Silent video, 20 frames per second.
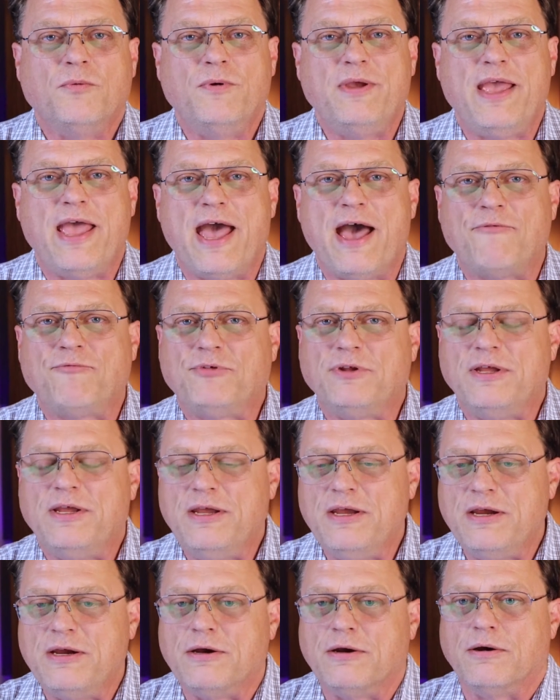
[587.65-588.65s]
We have to
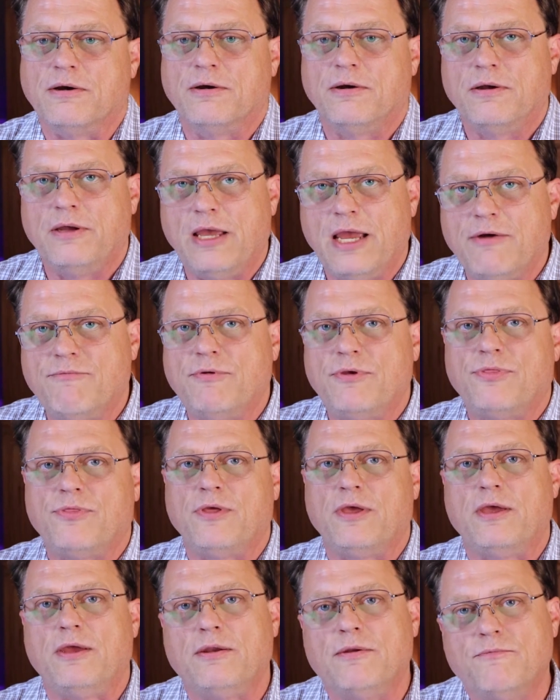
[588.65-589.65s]
hear
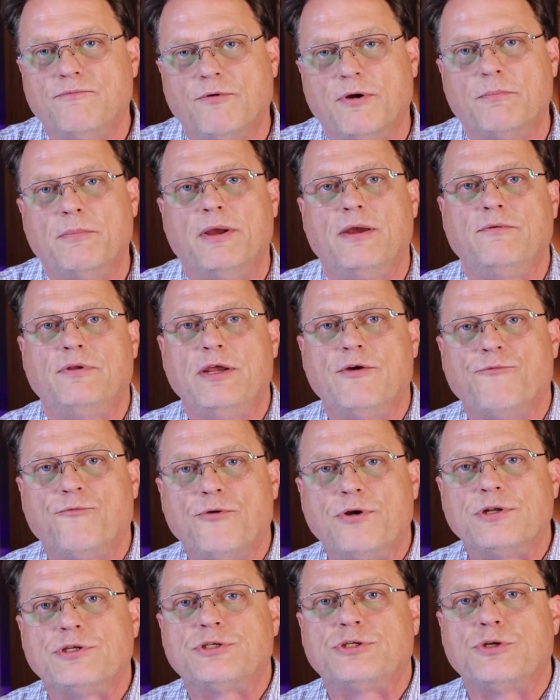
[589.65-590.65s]
everything from
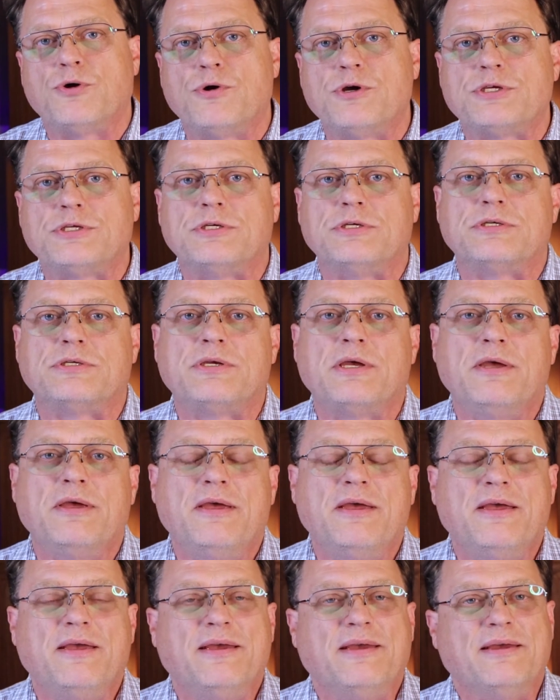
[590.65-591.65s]
different sources.
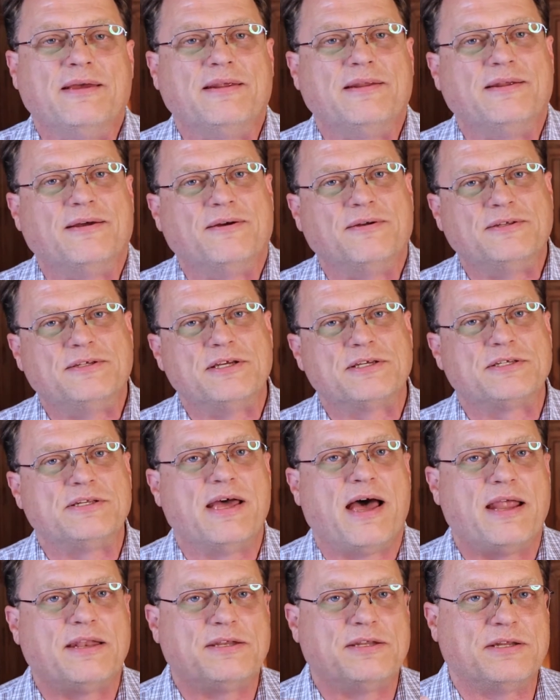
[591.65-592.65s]
Uh,
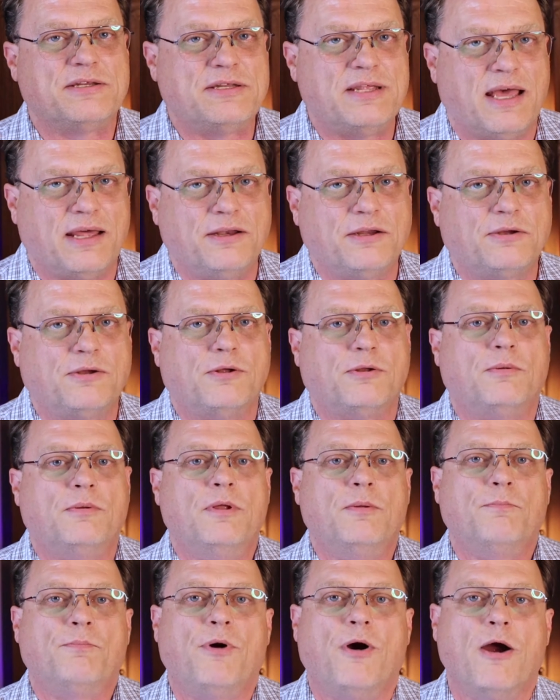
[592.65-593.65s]
just not the
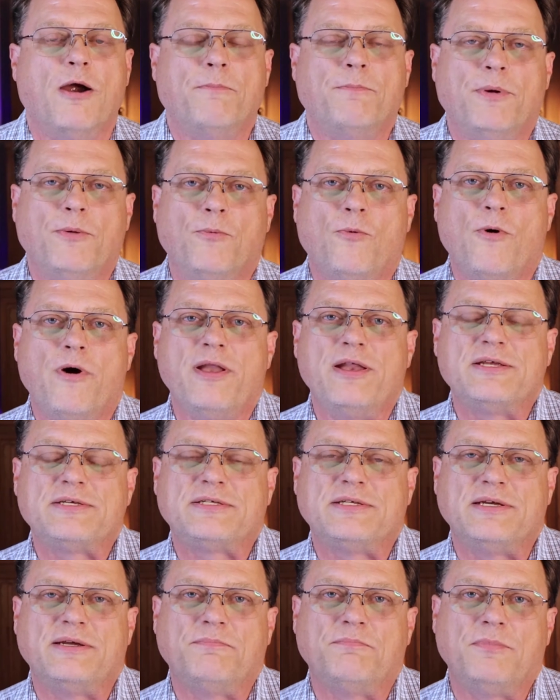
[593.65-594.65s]
technical part, but what
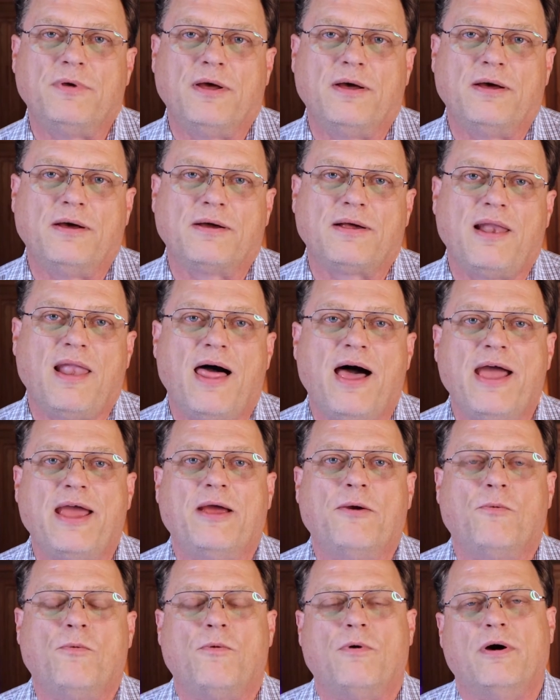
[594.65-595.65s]
does the uh,
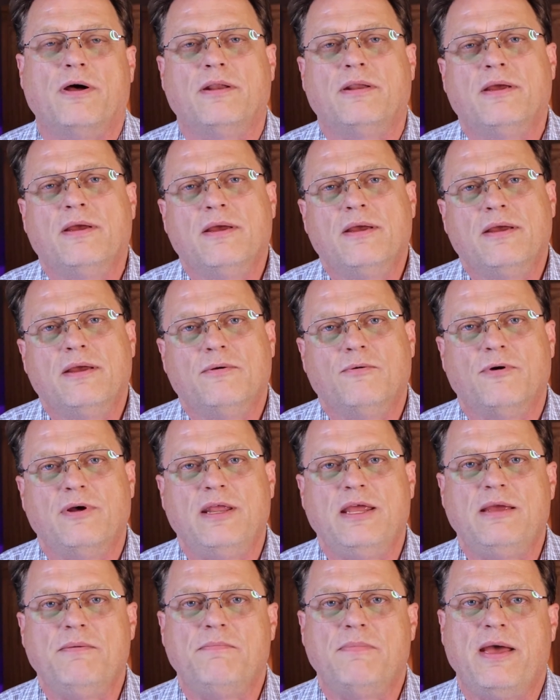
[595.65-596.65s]
client want?
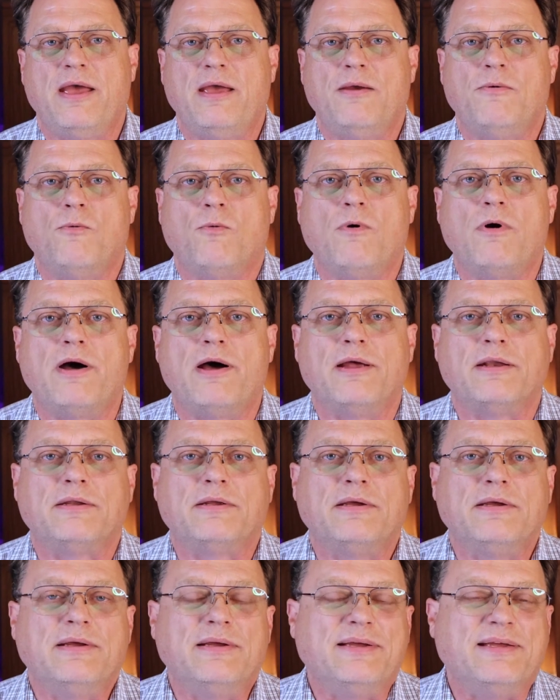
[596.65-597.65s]
What he may
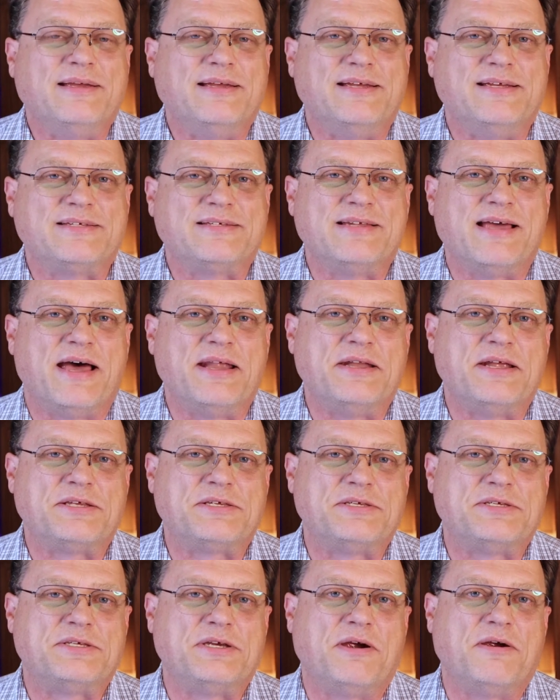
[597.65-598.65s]
want is not
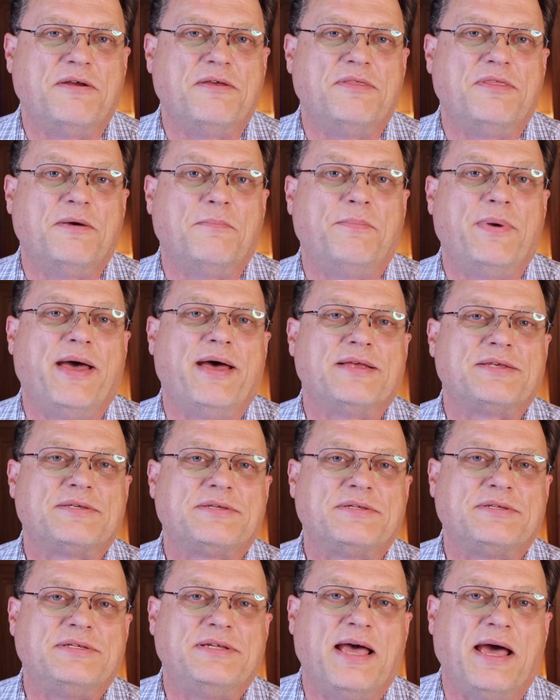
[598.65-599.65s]
necessarily the
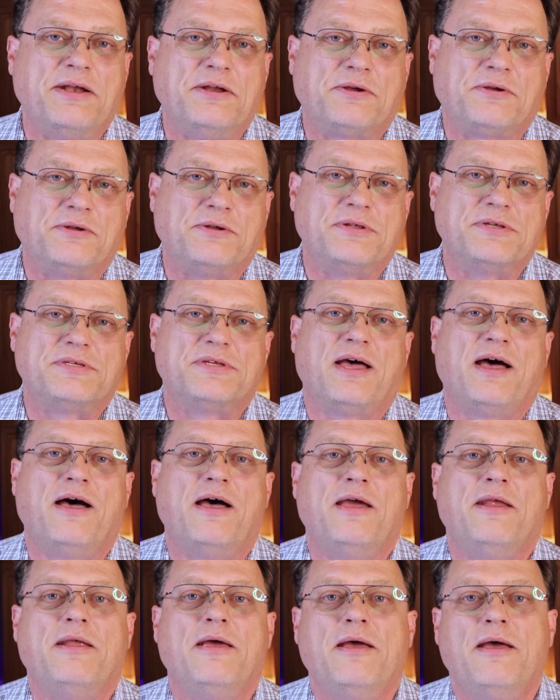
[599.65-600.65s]
best technical
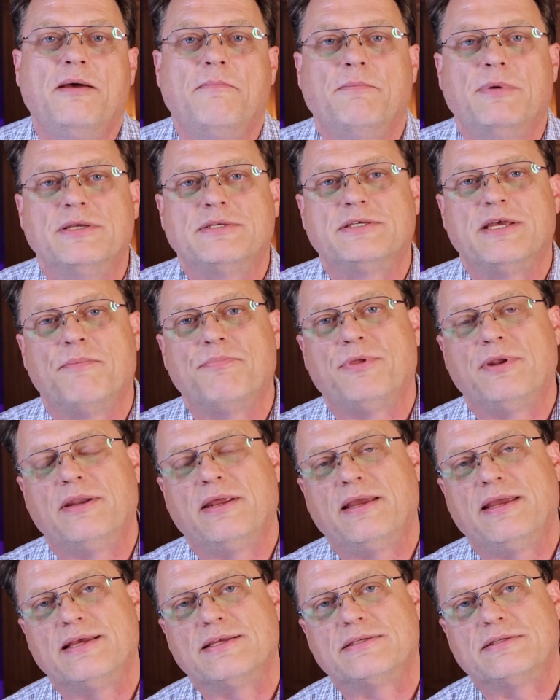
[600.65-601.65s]
design, but
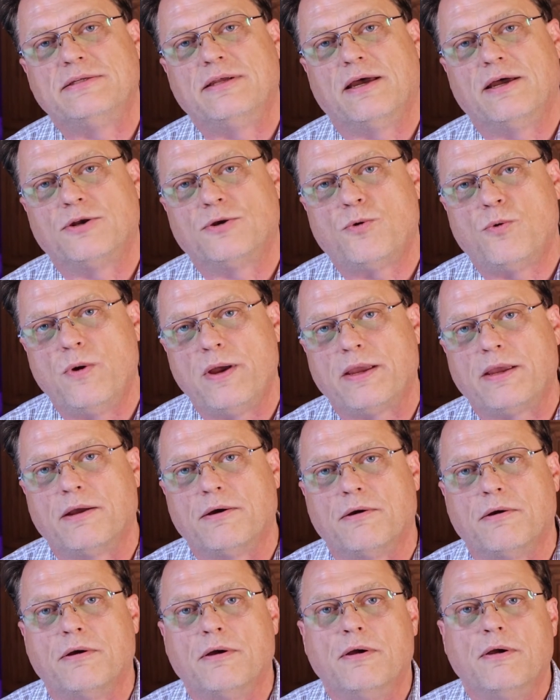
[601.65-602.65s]
something that gets done
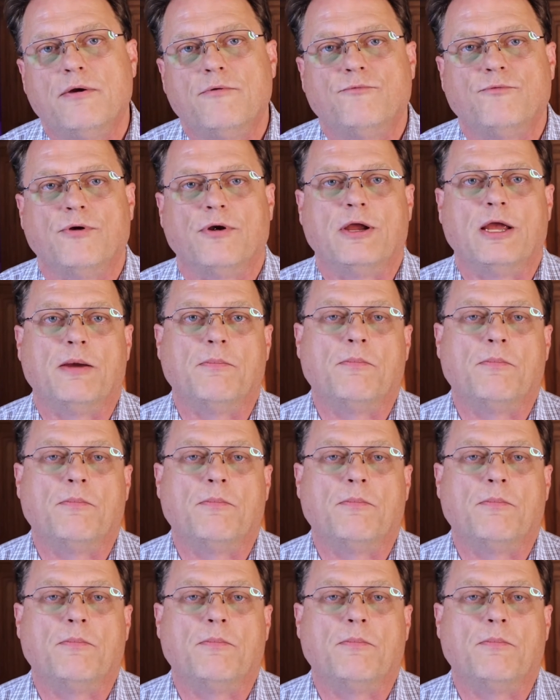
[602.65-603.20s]
quicker for